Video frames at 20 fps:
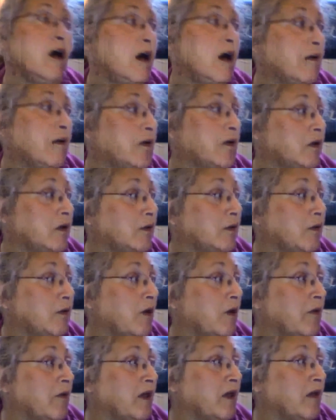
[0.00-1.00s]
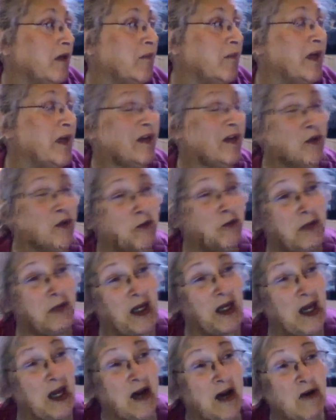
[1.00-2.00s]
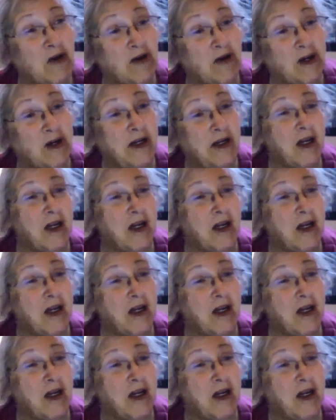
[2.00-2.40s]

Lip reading: I'm going to probably get my looming out